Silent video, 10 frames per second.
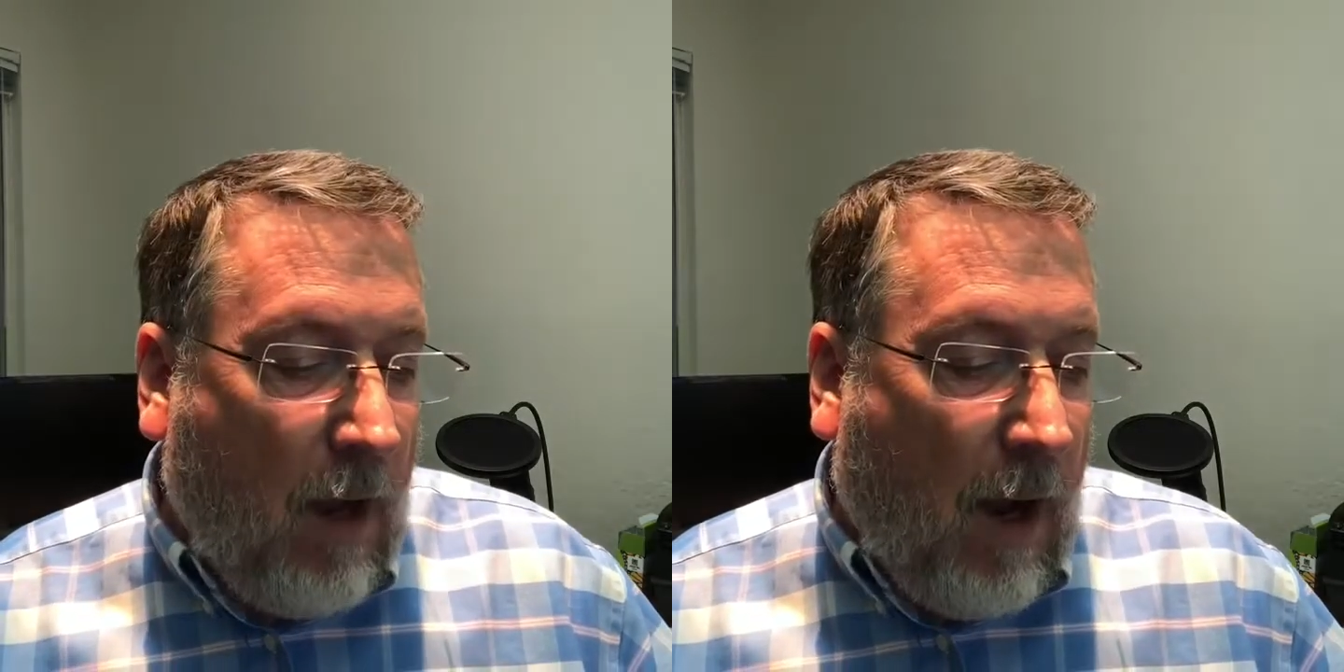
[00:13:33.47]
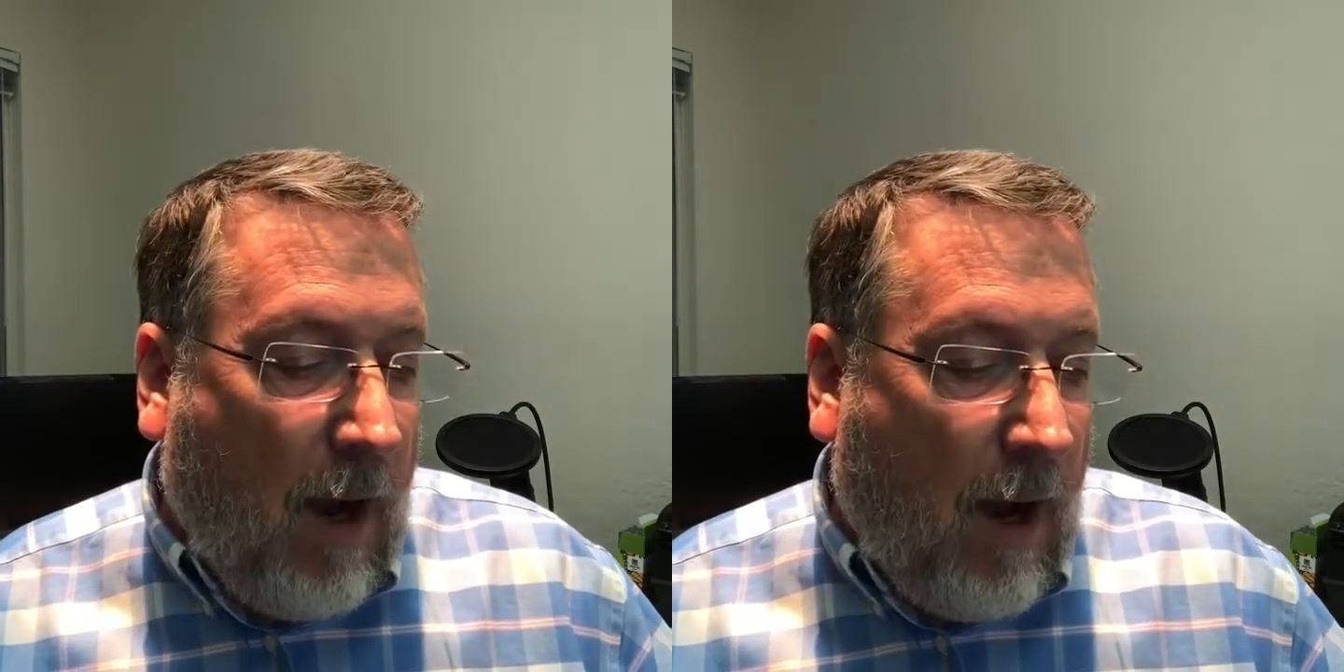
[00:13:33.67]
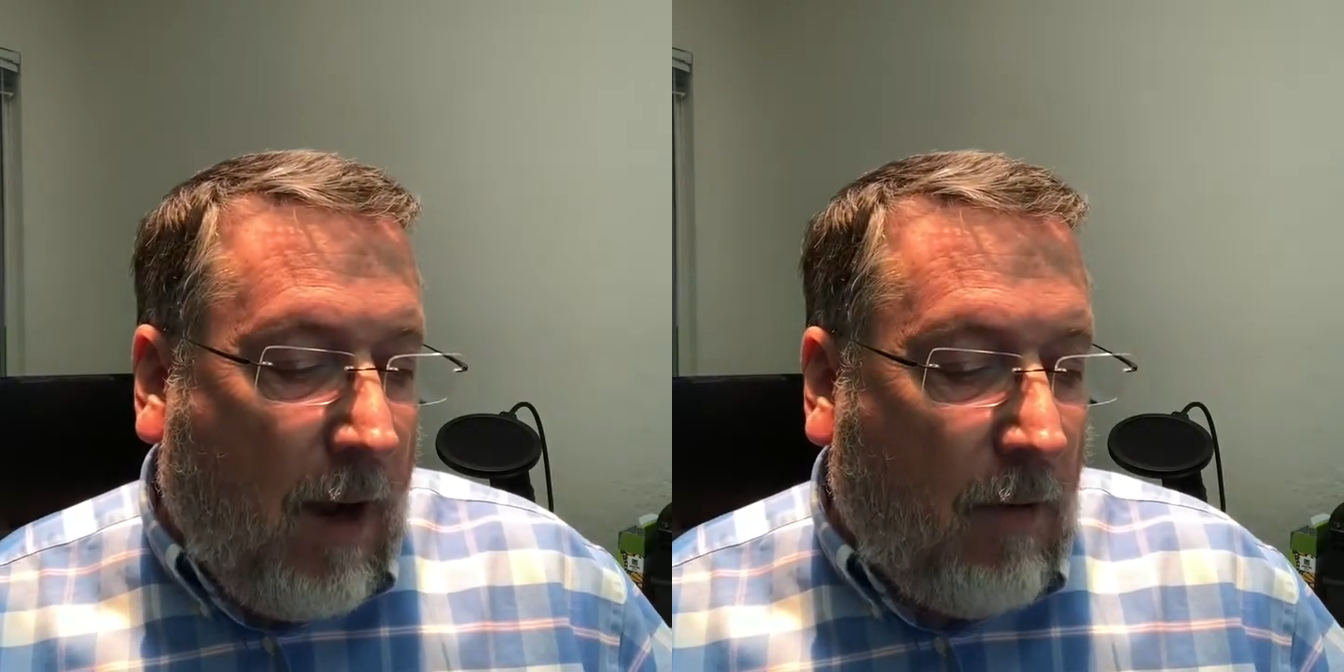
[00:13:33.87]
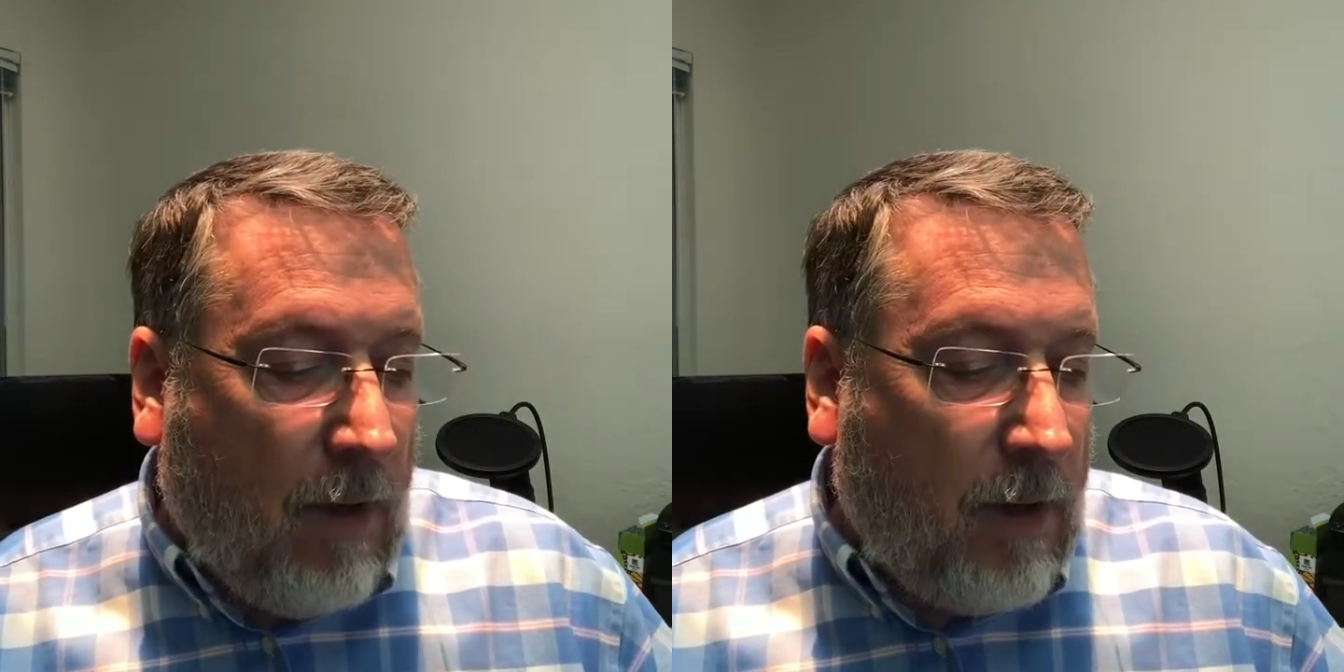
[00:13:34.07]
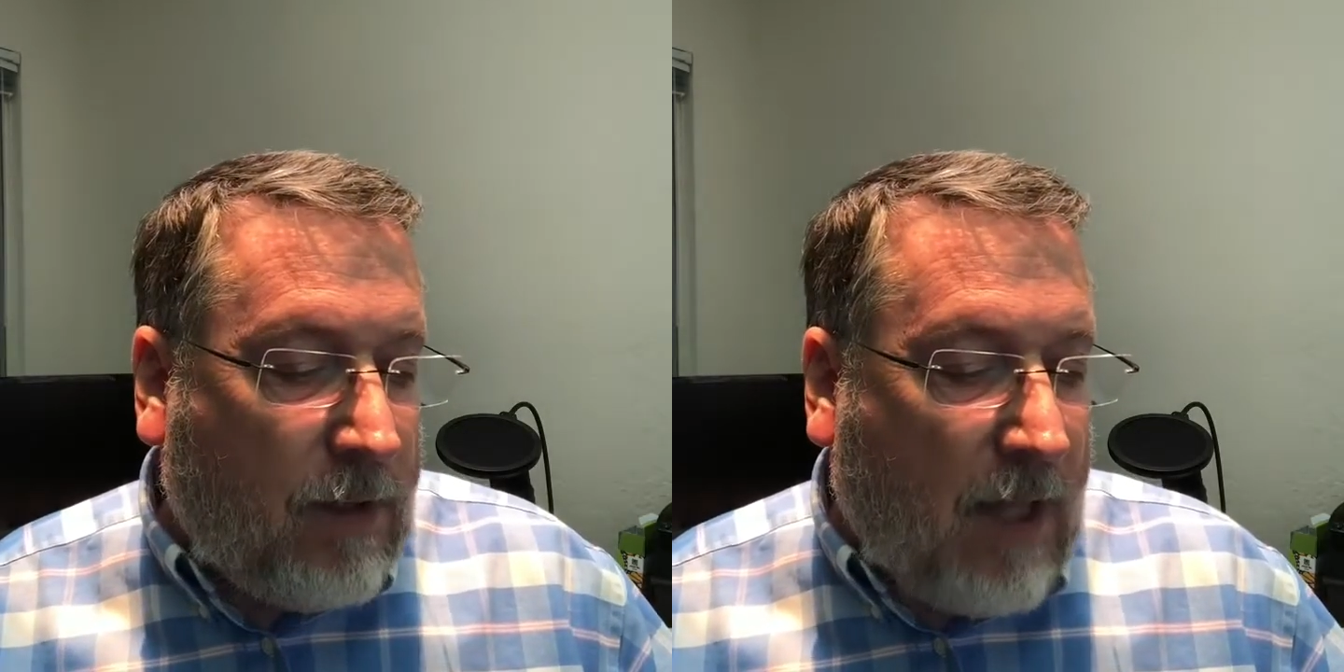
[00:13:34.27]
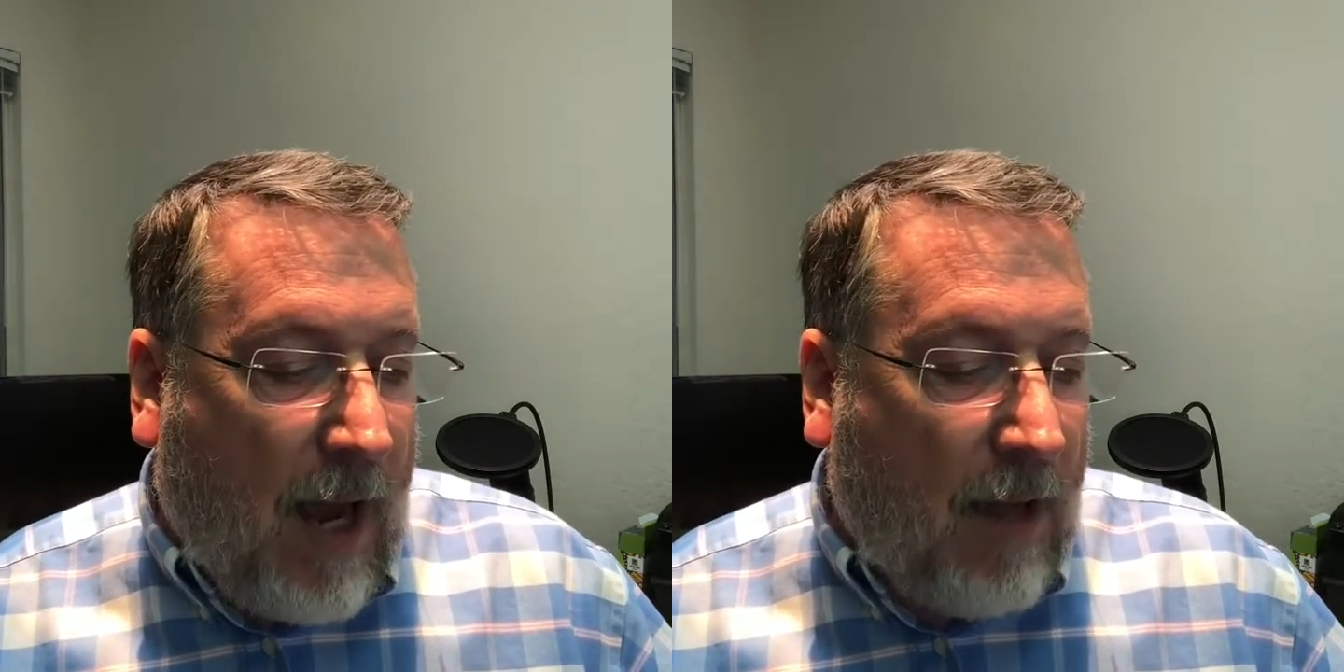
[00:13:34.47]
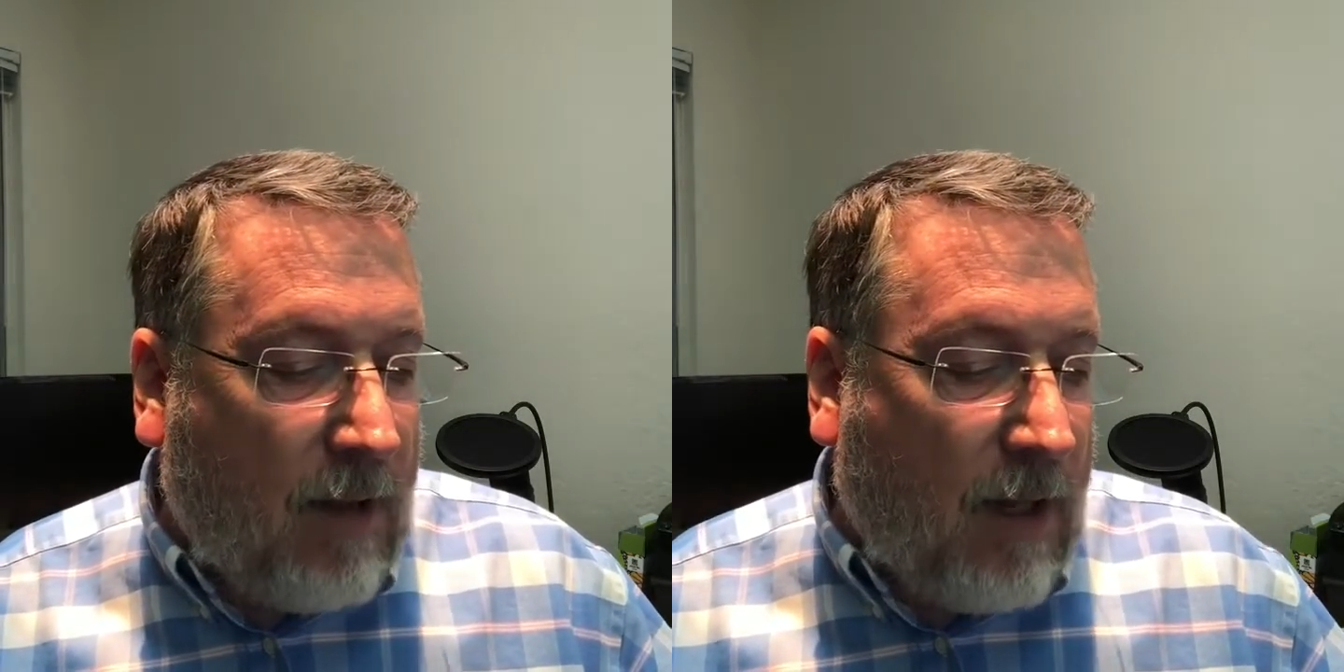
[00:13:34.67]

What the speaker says: what is that?